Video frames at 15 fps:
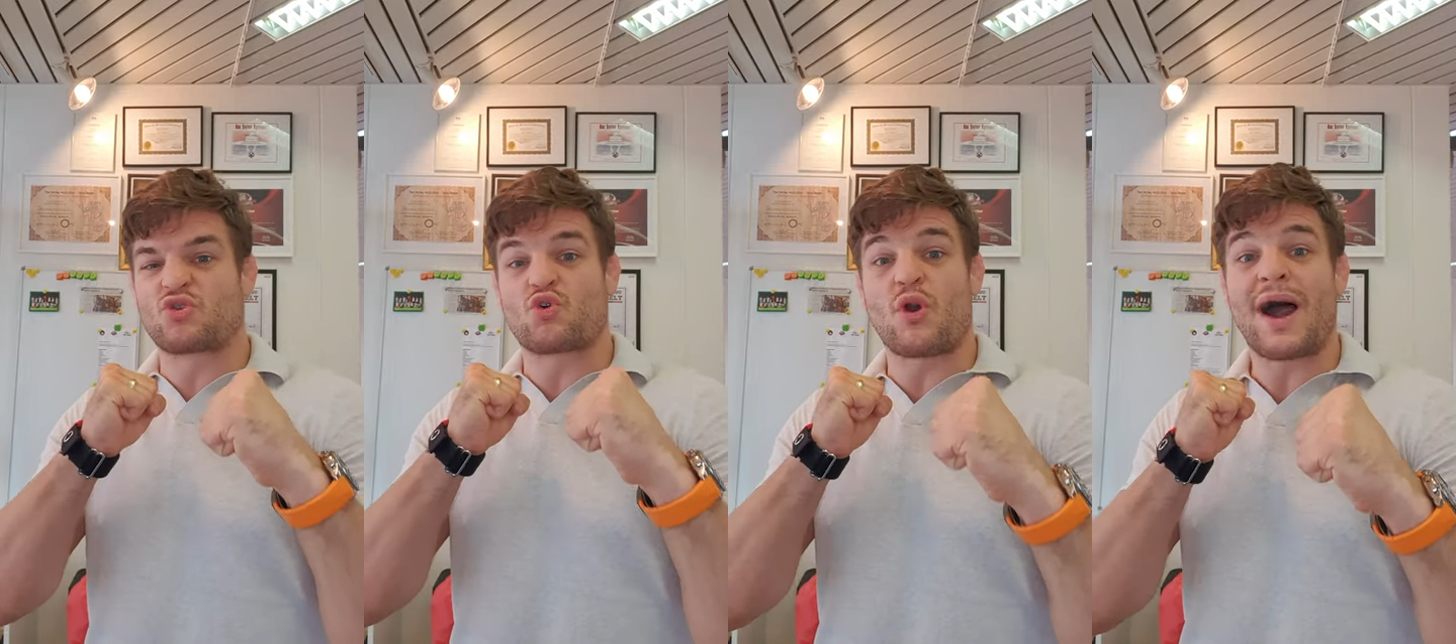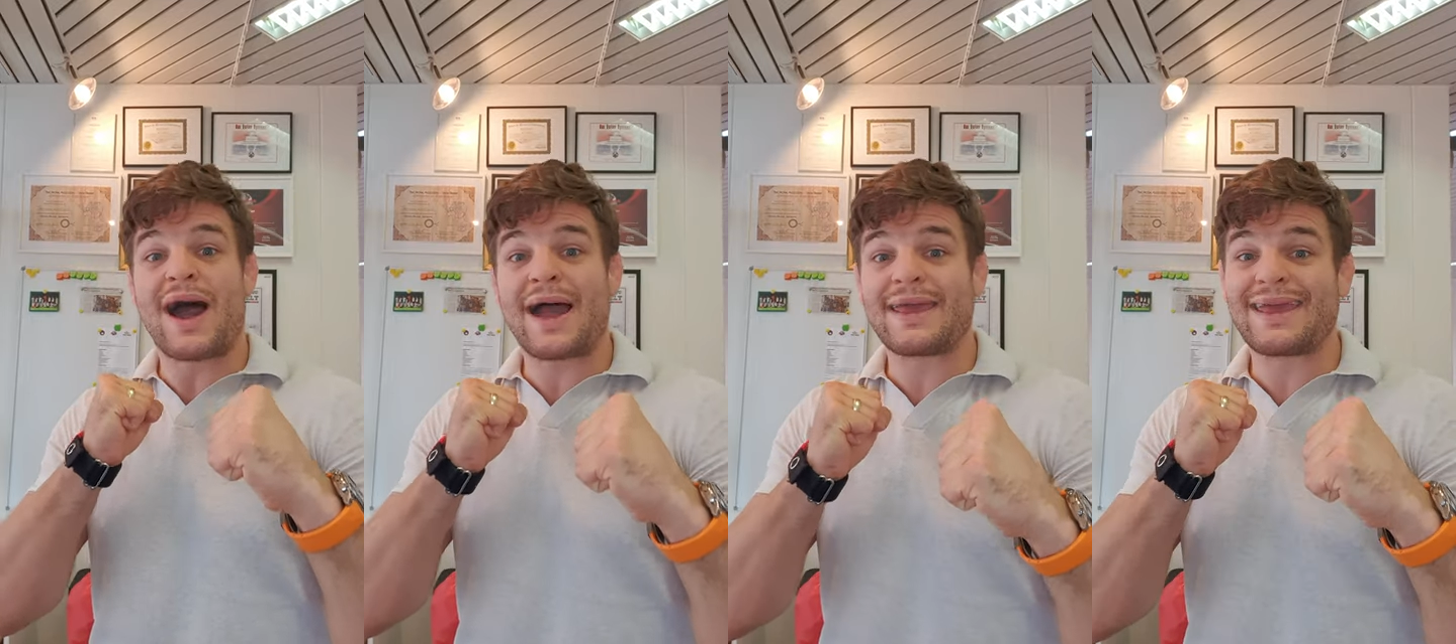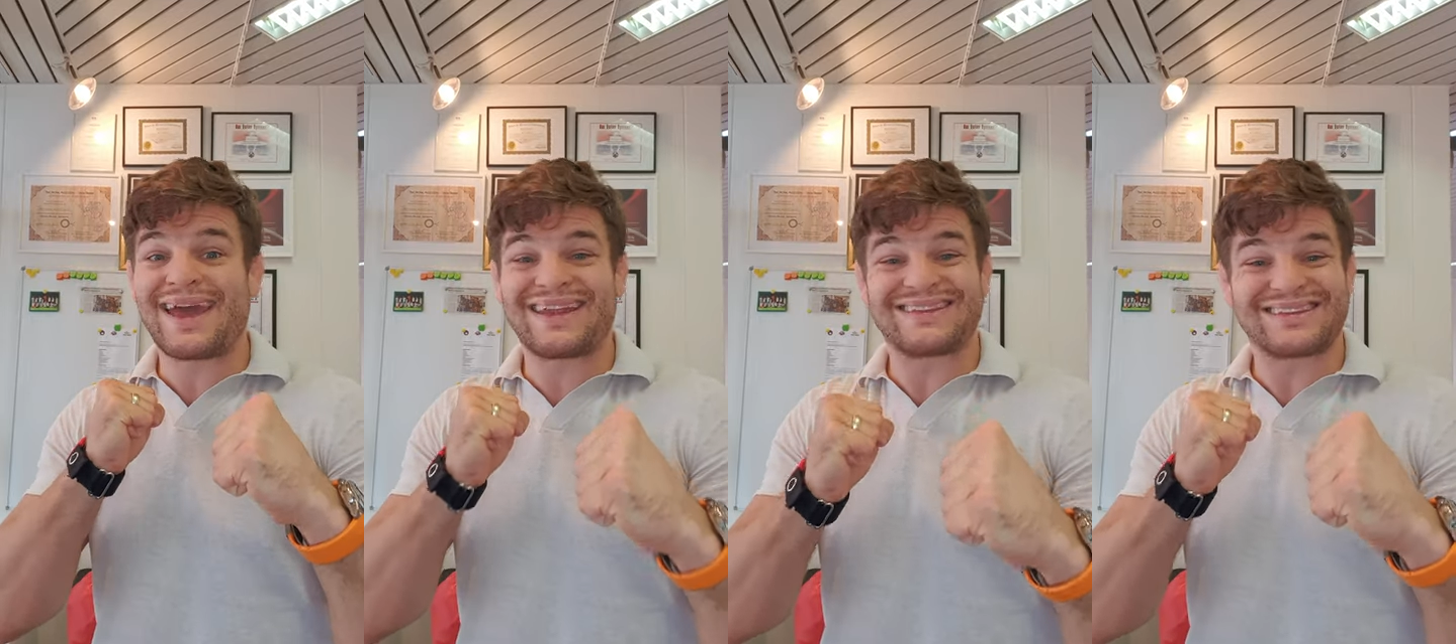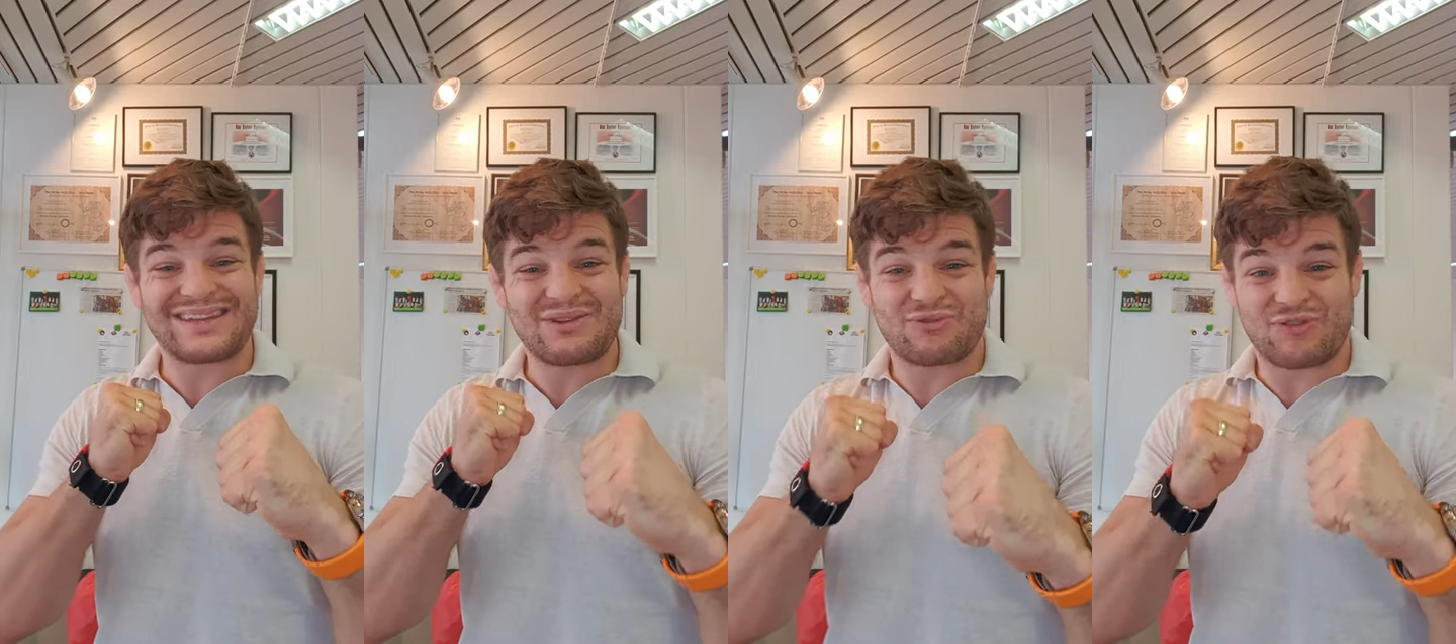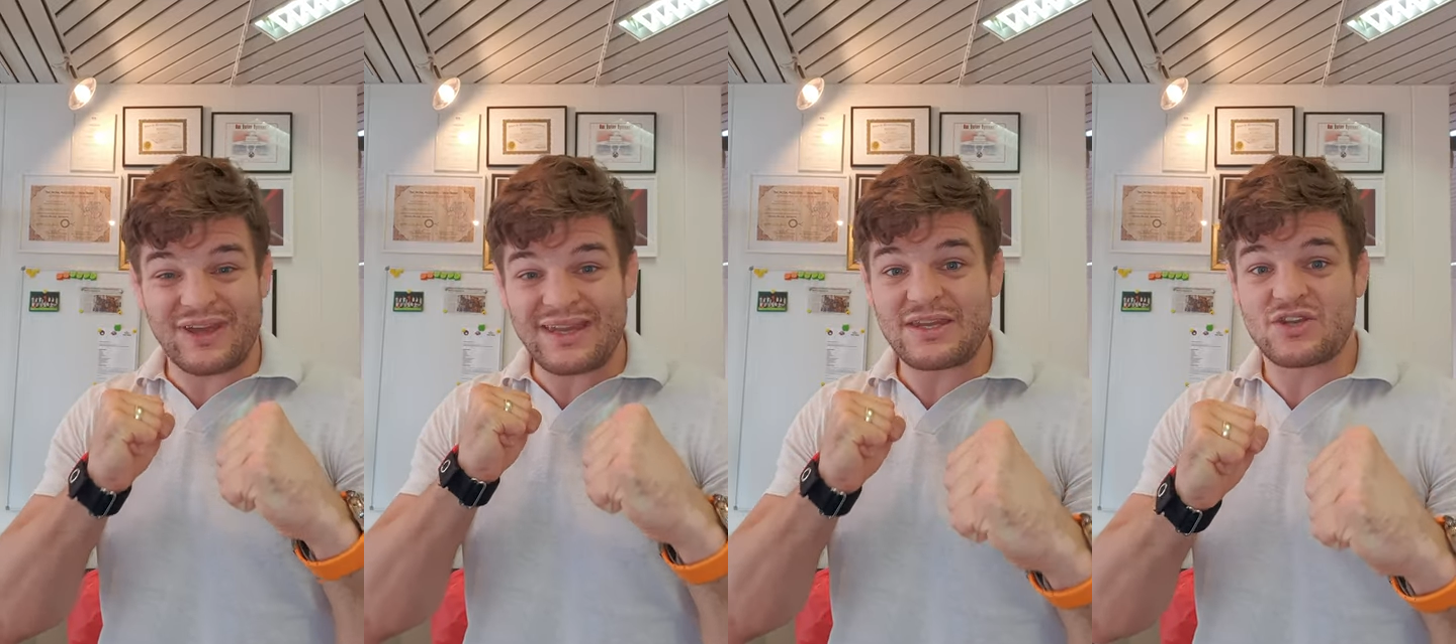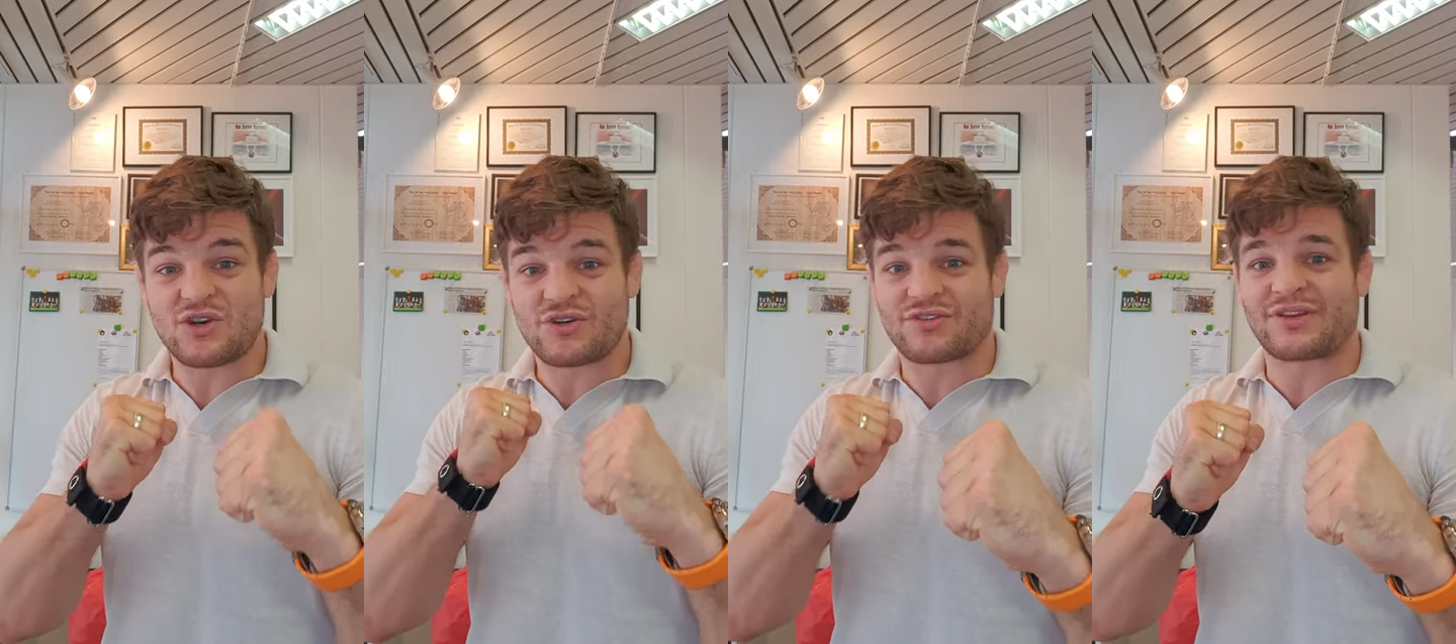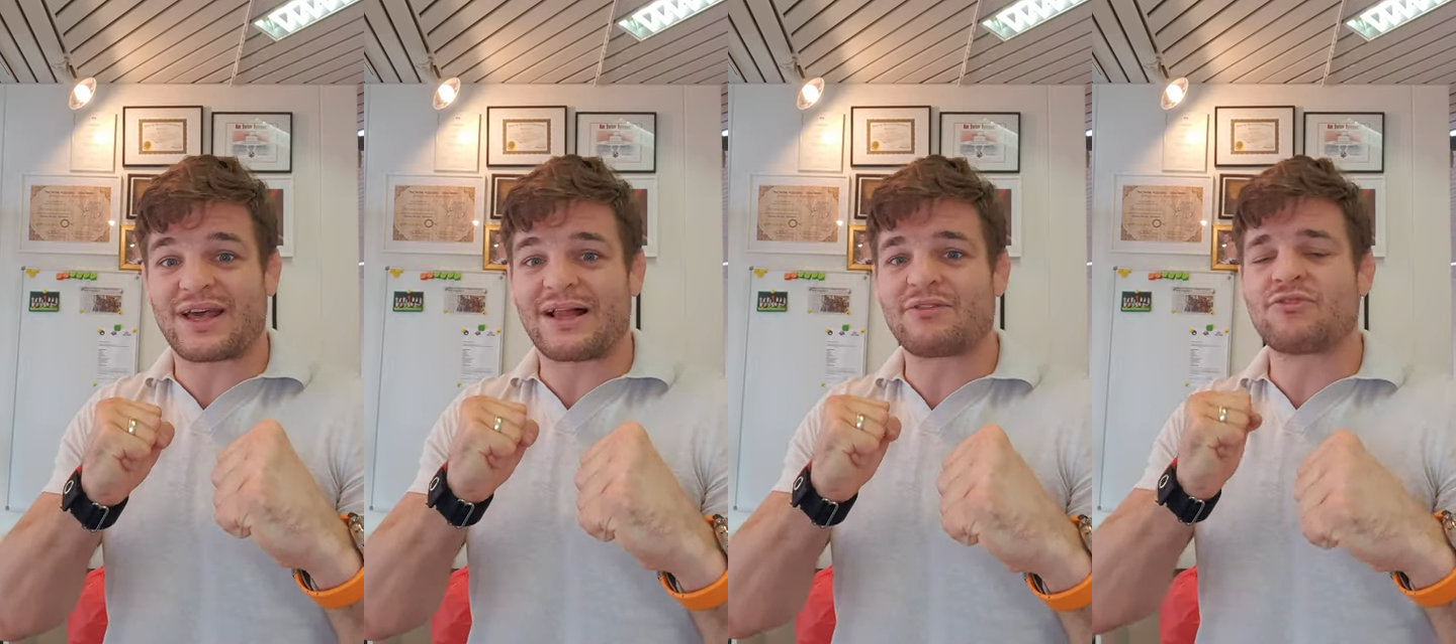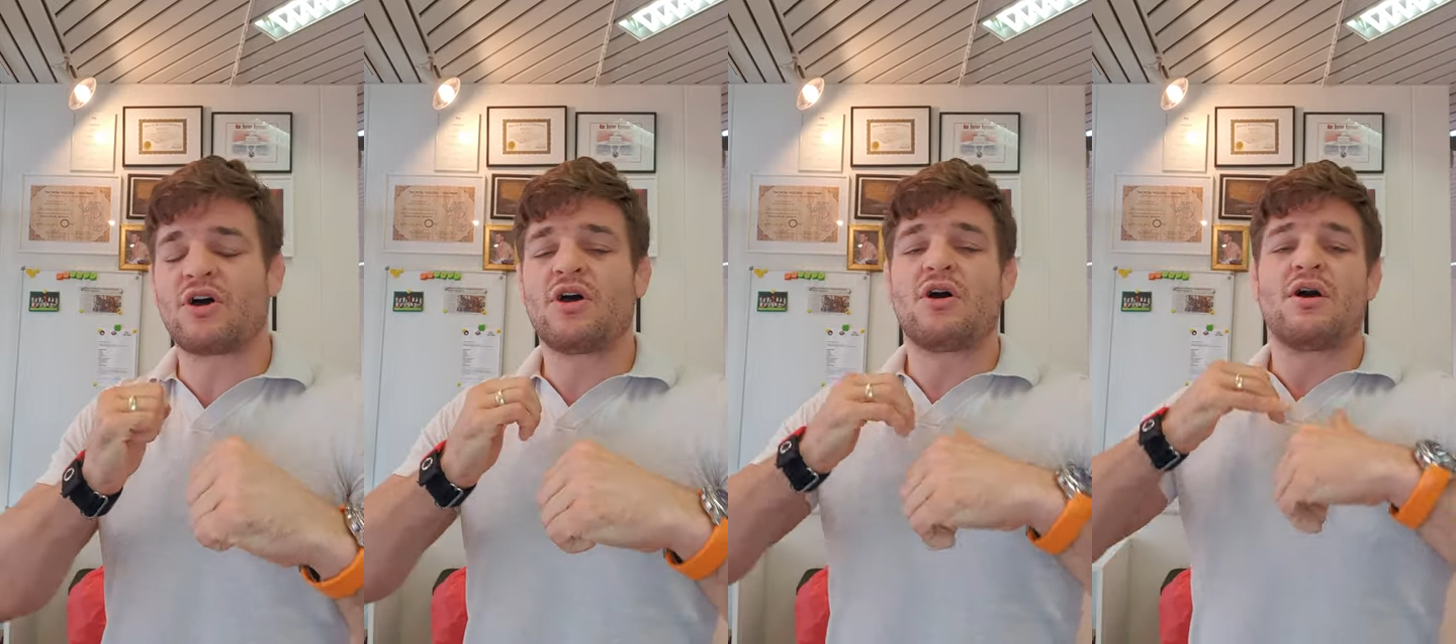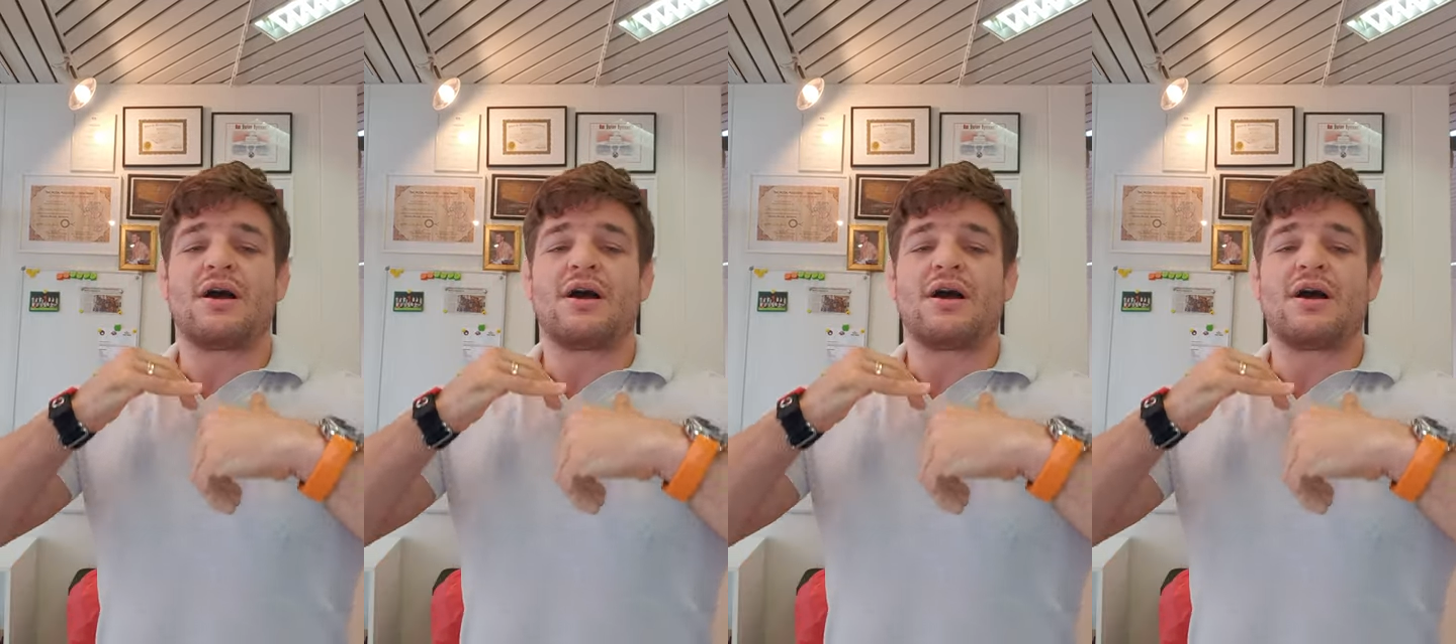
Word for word: try and defend yourself